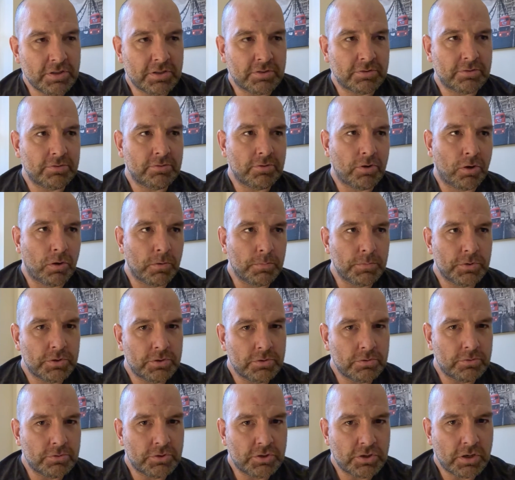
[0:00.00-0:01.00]
It's an
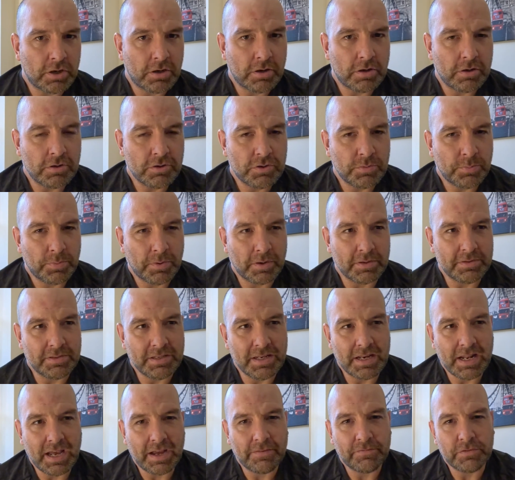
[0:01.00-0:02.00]
optional charge, but I
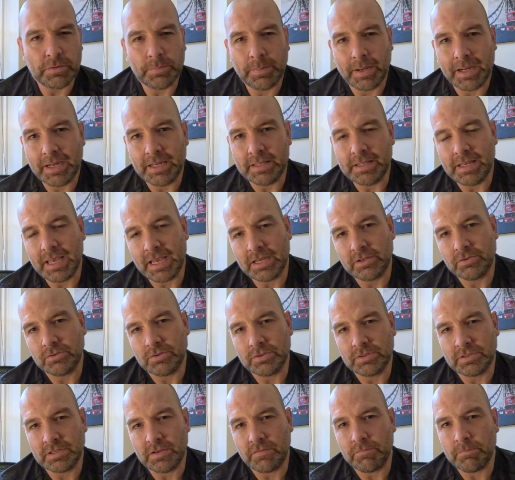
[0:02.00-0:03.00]
did have to pay the
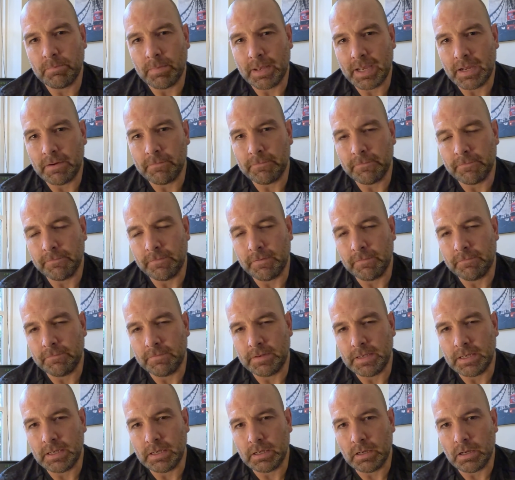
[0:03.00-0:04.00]
extra
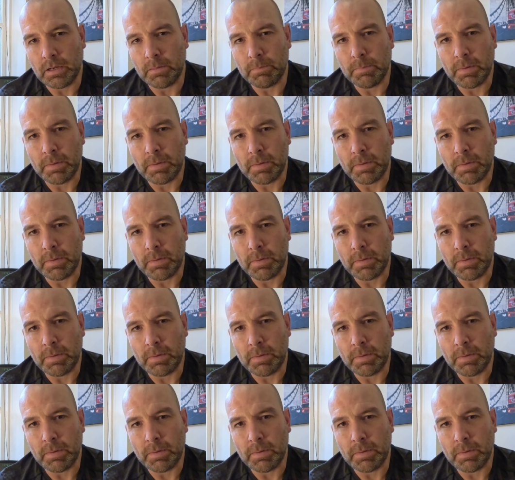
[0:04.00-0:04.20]
£7.50 a